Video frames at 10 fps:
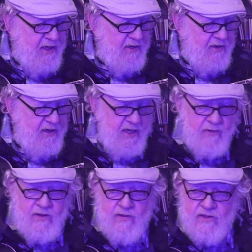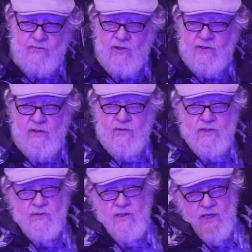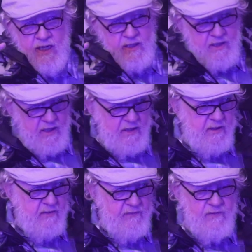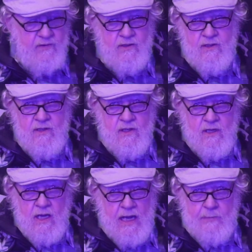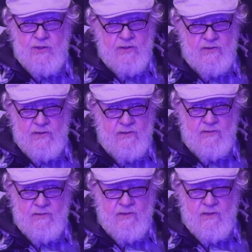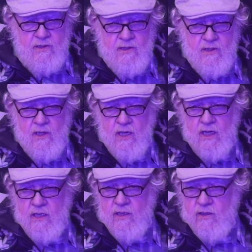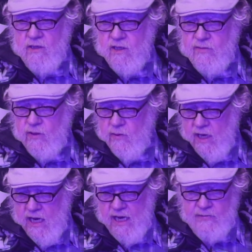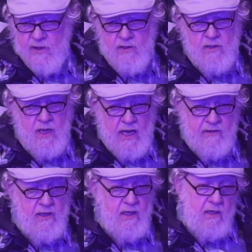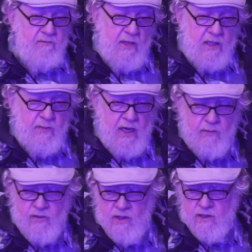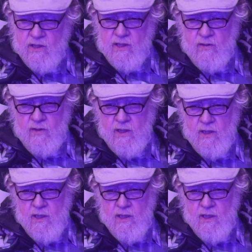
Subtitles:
you know, you get one of those multi ones where you got tons of options on it, you're going to be way happier. I think that's my impression anyway.